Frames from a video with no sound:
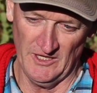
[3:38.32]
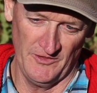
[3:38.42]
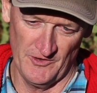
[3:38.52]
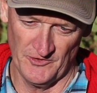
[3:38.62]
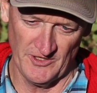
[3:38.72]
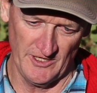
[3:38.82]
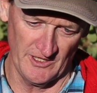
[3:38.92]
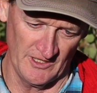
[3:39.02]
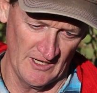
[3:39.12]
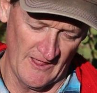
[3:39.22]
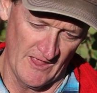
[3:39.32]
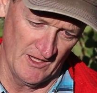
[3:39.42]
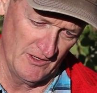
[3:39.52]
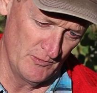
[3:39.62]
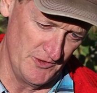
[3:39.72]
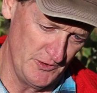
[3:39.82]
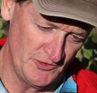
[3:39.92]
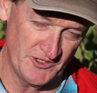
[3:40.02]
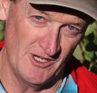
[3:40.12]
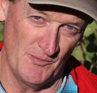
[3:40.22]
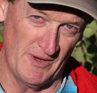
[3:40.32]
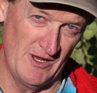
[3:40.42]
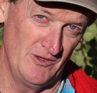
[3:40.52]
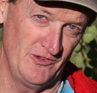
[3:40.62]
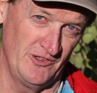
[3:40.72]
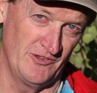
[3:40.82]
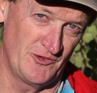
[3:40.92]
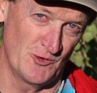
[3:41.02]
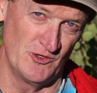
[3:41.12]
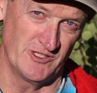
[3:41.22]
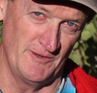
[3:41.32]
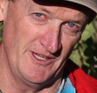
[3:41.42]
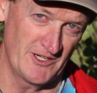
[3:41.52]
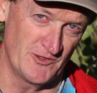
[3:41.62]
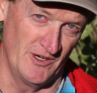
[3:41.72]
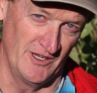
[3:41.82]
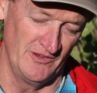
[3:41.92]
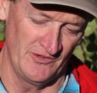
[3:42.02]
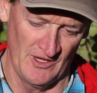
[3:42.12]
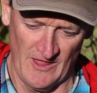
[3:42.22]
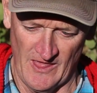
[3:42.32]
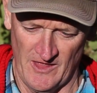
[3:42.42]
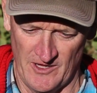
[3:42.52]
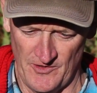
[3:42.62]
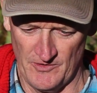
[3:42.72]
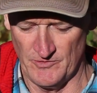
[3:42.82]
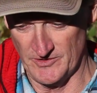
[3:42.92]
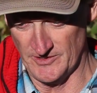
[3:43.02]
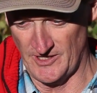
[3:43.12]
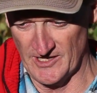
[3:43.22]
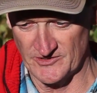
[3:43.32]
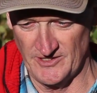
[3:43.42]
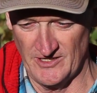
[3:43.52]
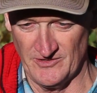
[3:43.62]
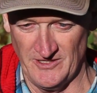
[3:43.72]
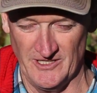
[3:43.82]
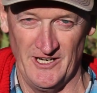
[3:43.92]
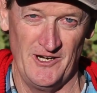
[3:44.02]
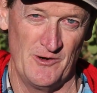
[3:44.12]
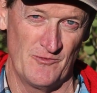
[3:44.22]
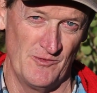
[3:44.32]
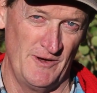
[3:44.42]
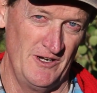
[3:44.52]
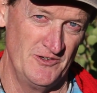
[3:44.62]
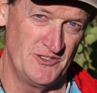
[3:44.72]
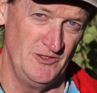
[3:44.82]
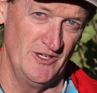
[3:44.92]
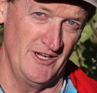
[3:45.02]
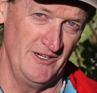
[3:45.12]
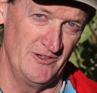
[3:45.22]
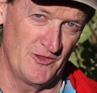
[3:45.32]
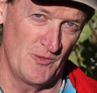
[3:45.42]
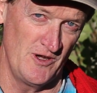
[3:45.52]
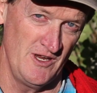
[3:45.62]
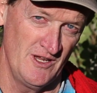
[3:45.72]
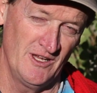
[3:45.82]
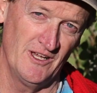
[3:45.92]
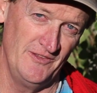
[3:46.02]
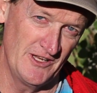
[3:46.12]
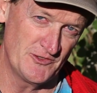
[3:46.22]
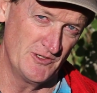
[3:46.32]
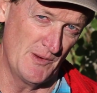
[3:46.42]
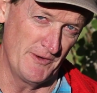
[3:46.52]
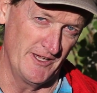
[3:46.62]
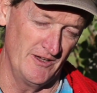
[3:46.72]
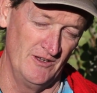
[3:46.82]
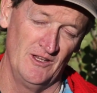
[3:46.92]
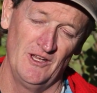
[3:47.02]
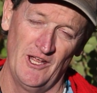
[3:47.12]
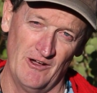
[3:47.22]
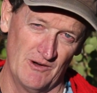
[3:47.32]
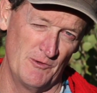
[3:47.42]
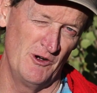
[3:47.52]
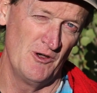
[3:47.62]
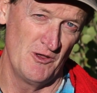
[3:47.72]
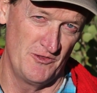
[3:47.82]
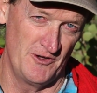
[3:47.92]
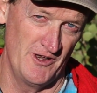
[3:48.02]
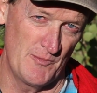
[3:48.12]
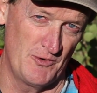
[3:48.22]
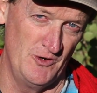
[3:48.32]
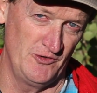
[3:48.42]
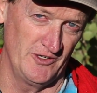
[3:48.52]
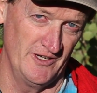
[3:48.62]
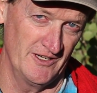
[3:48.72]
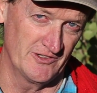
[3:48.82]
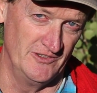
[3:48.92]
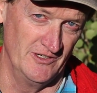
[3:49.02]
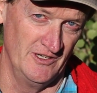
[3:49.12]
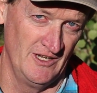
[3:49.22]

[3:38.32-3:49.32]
and they're taking reduced compounds as a source of electrons and they're oxidizing the iron from iron 2 to iron 3 and that's dropping out however they're not producing oxygen